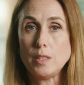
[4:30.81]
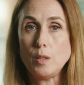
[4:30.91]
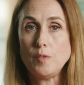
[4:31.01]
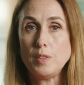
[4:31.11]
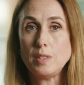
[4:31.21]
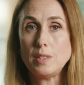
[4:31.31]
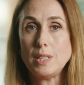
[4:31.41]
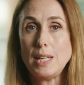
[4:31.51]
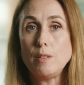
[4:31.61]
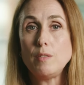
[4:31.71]
so if the
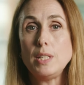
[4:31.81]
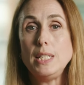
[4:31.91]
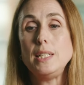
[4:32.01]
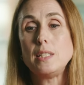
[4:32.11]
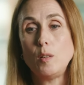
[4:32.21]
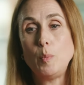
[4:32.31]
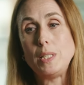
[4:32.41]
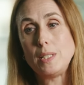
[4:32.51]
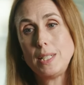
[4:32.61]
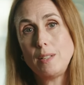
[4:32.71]
tenant, the easy
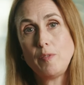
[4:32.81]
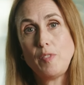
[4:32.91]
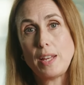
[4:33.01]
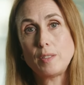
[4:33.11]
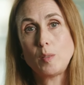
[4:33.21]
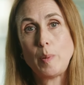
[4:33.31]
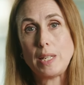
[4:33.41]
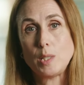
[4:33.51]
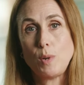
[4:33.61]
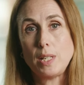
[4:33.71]
example is the tenant fails to
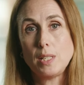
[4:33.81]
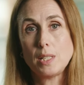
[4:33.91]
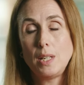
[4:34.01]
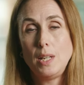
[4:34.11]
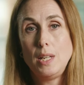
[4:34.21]
pay its rent,